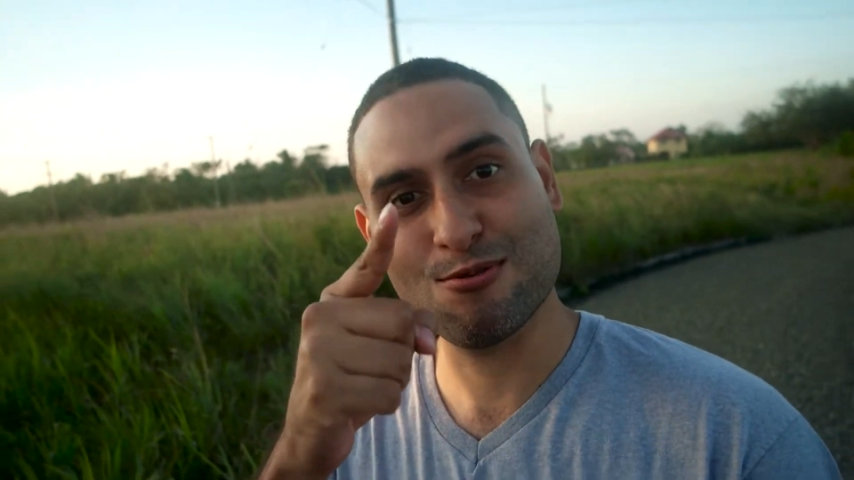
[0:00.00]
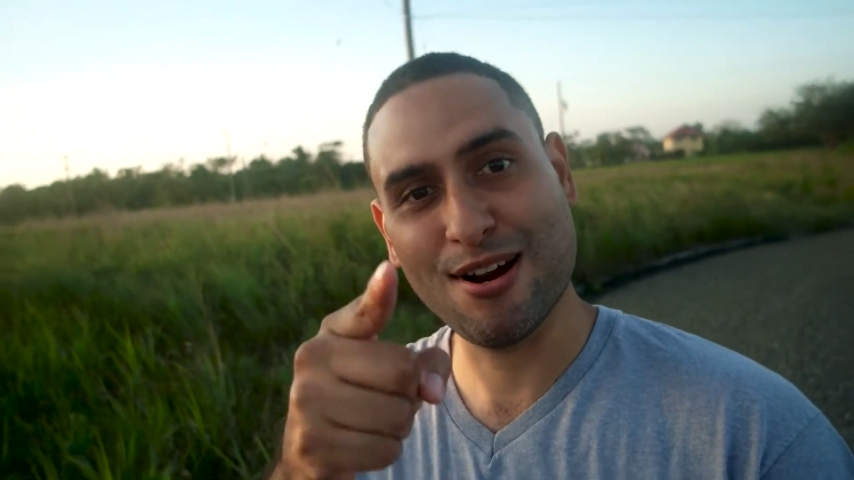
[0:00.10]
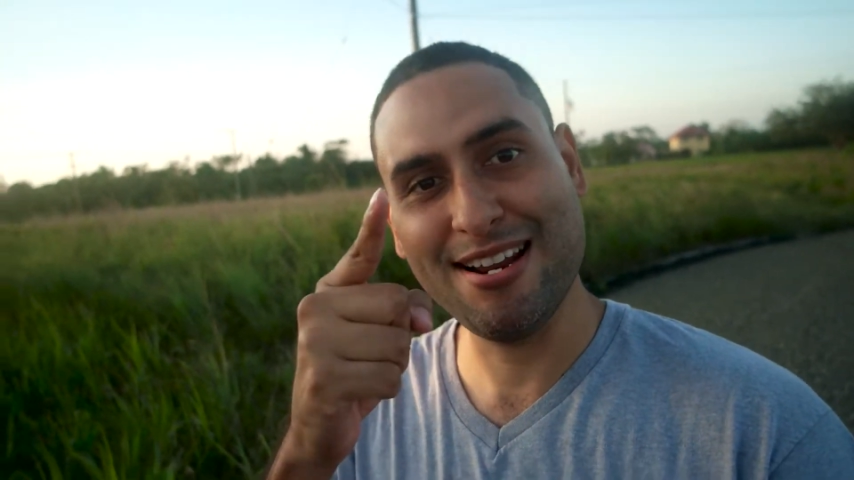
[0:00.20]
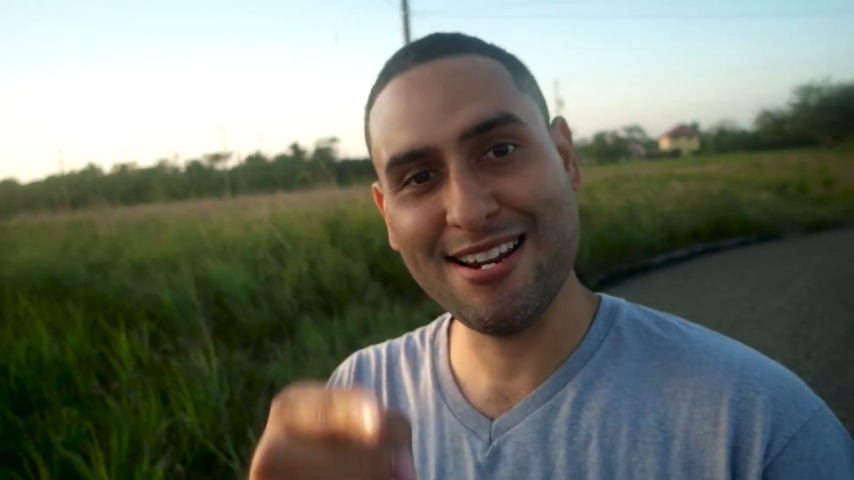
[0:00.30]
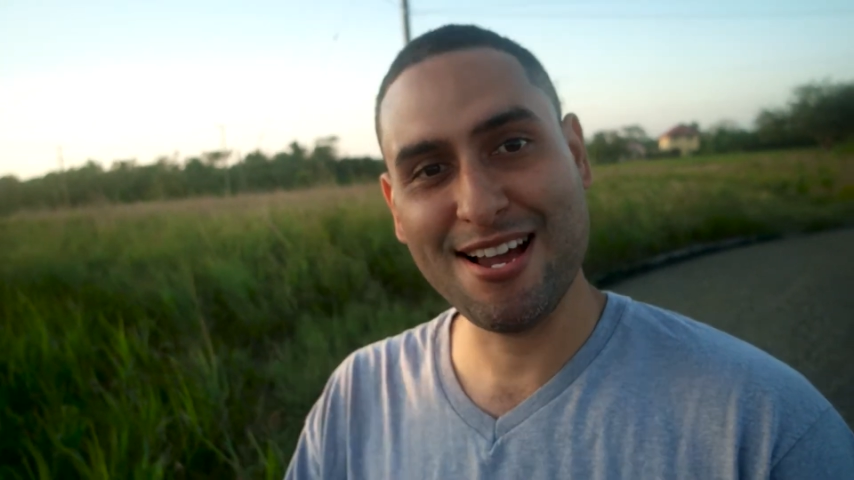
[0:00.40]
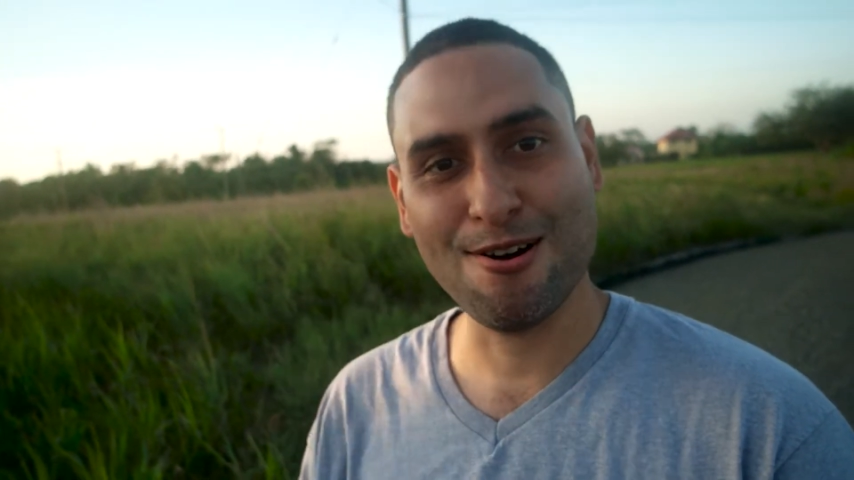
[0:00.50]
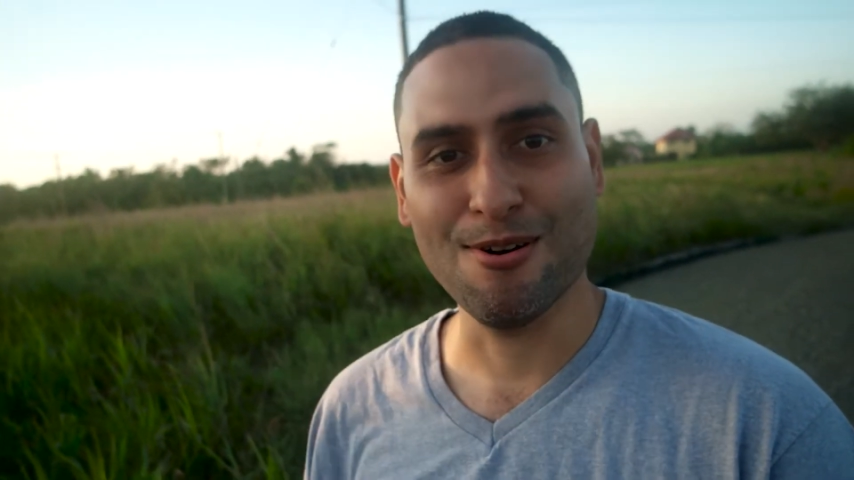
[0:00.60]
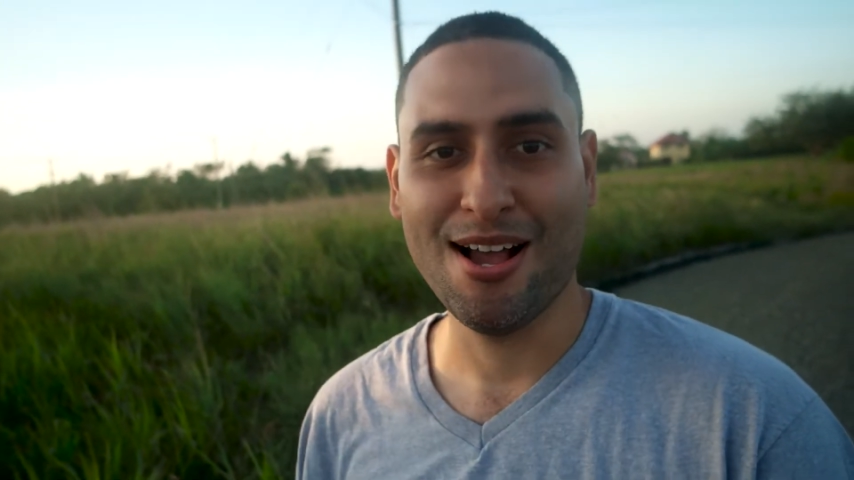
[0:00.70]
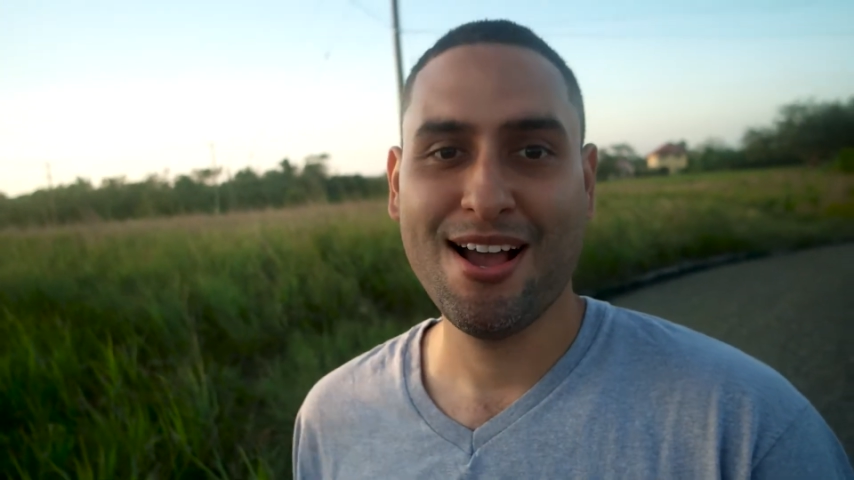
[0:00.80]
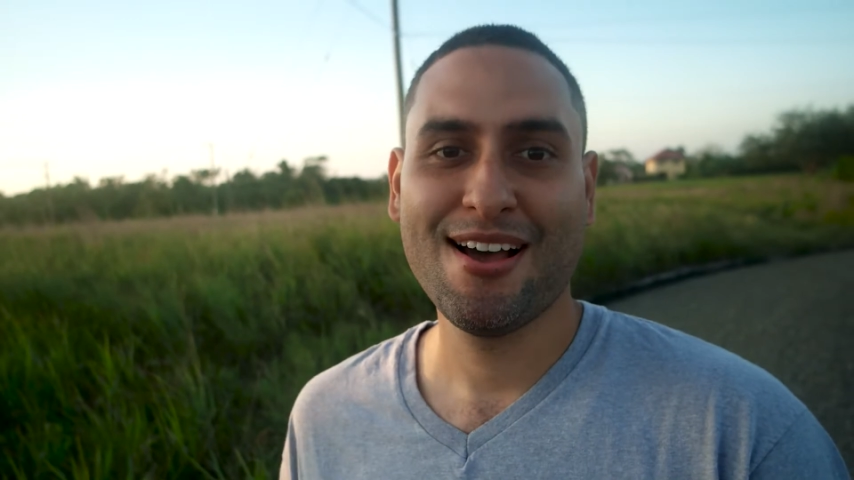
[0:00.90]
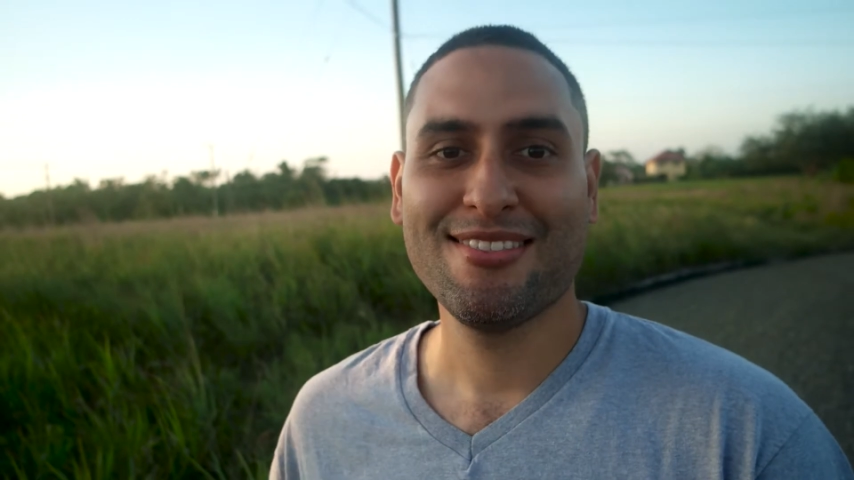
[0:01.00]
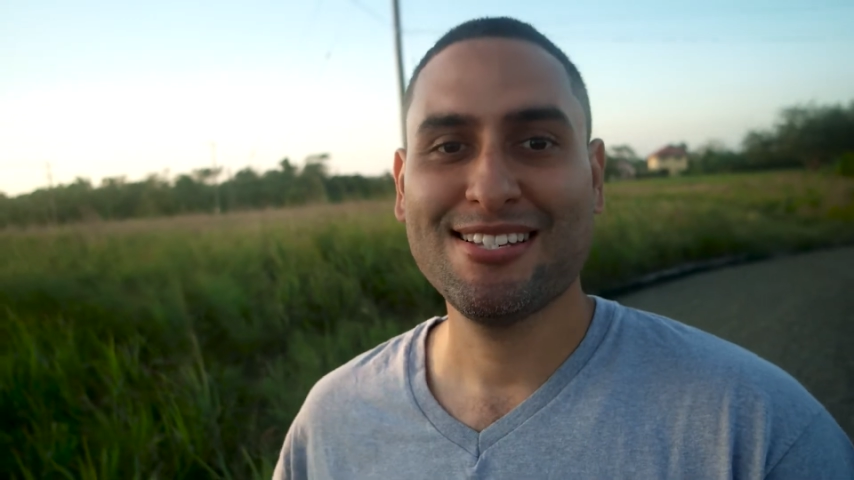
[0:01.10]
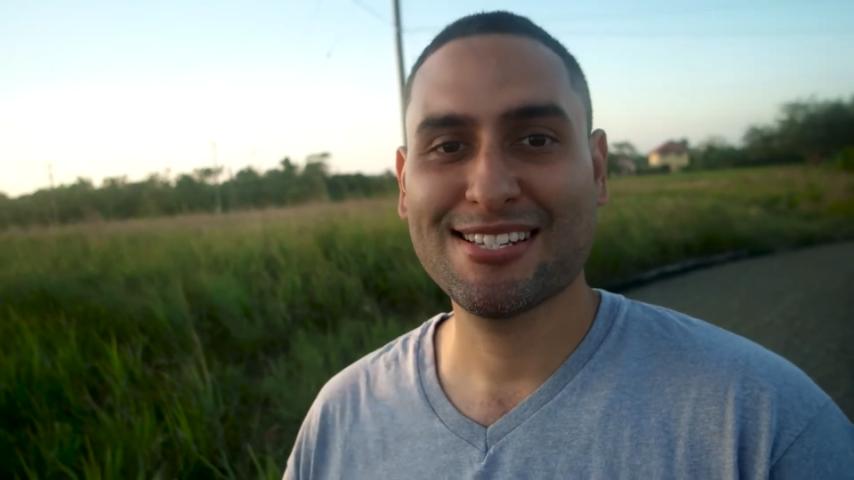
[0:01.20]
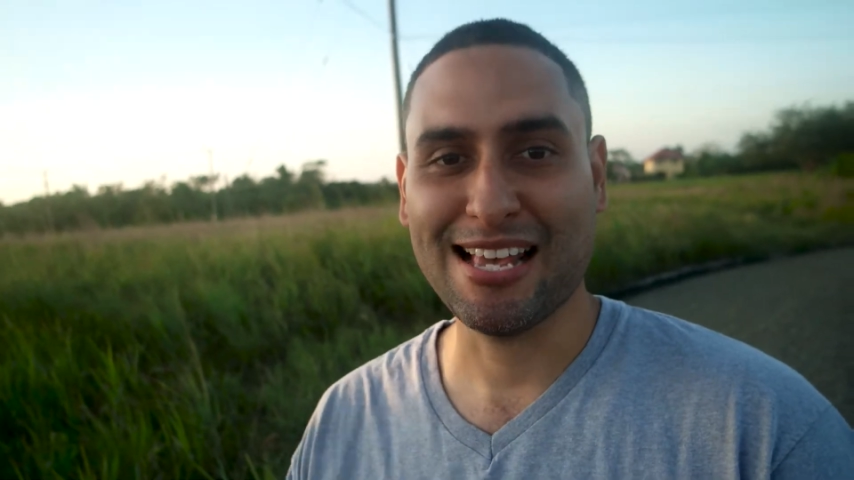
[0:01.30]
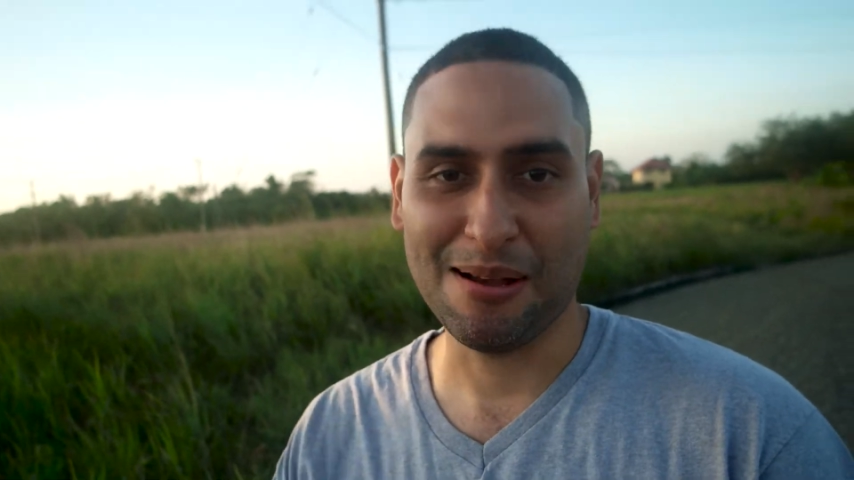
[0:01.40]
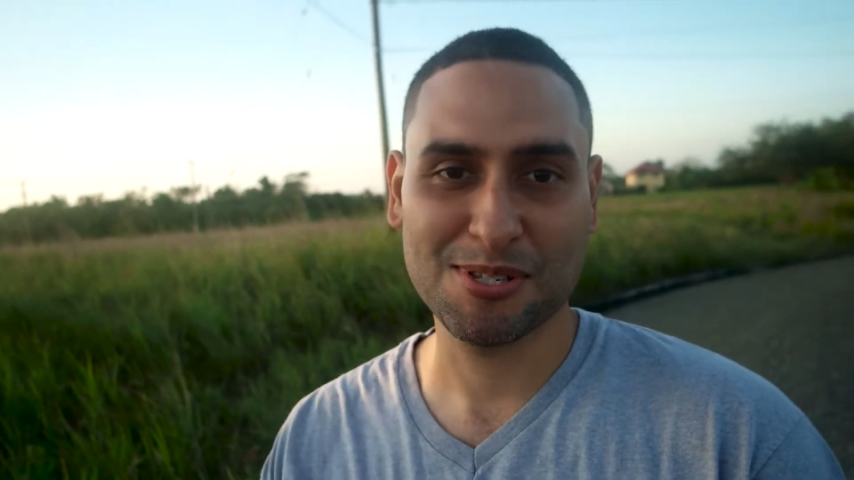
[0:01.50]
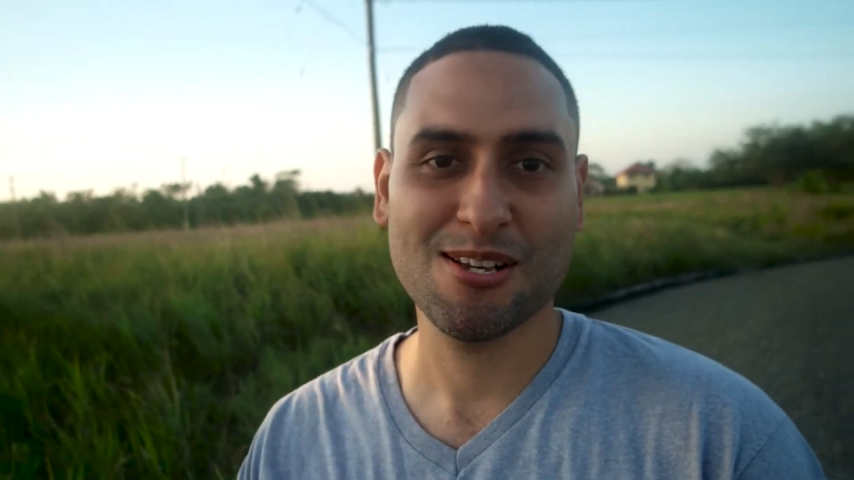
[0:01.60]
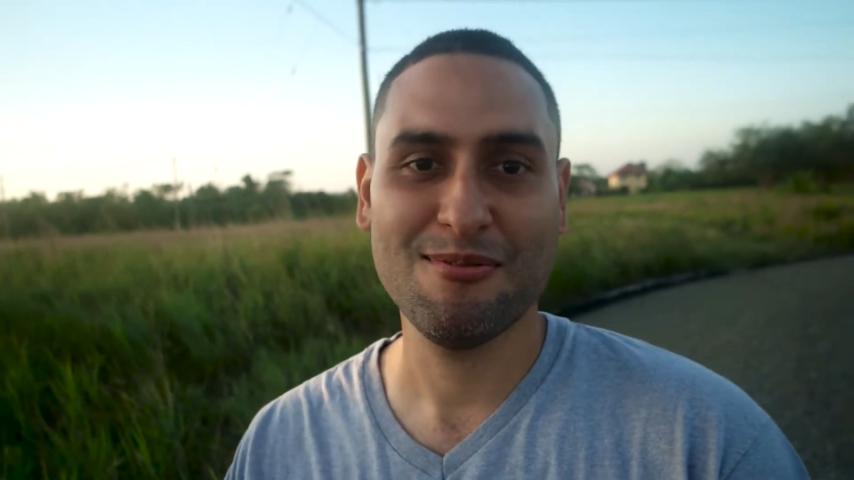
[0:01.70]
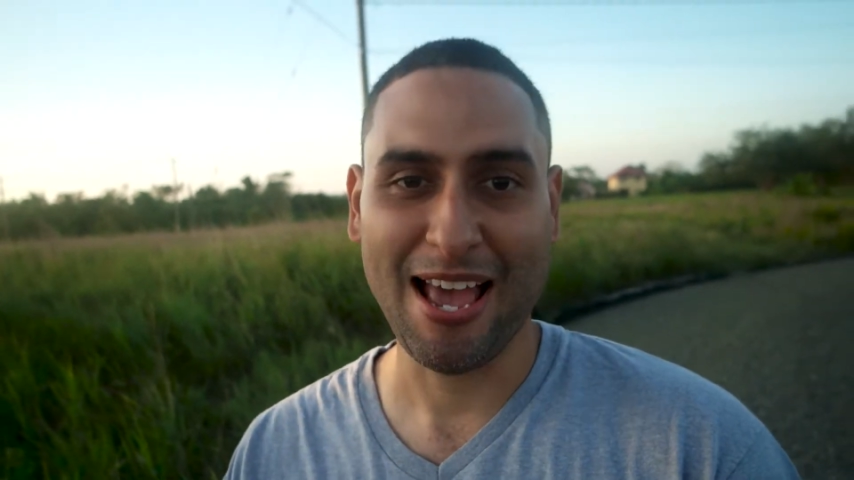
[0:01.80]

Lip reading: right now, the Samsung